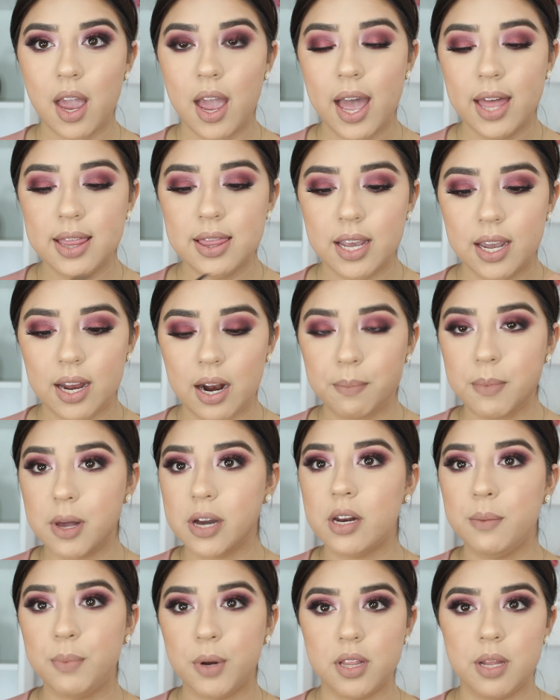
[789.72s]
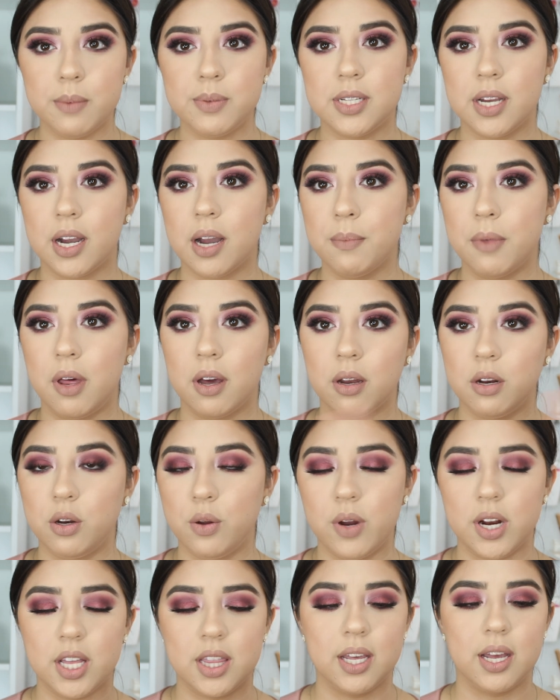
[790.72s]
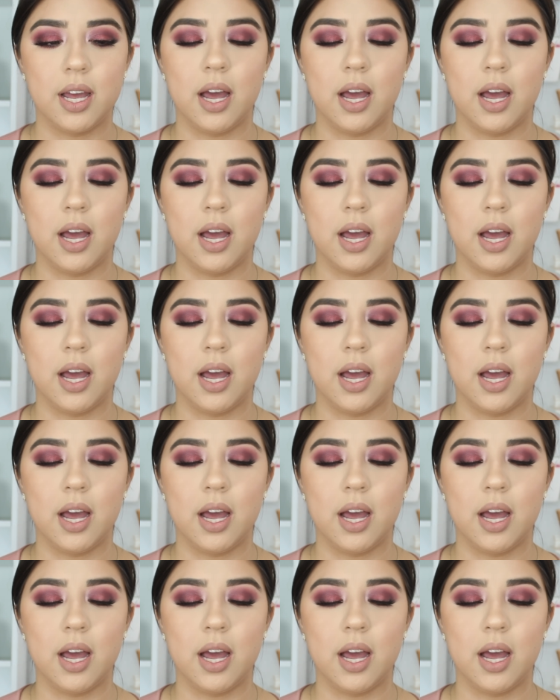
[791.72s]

And then I'm not going to put a lipstick. I'm not going to do anything.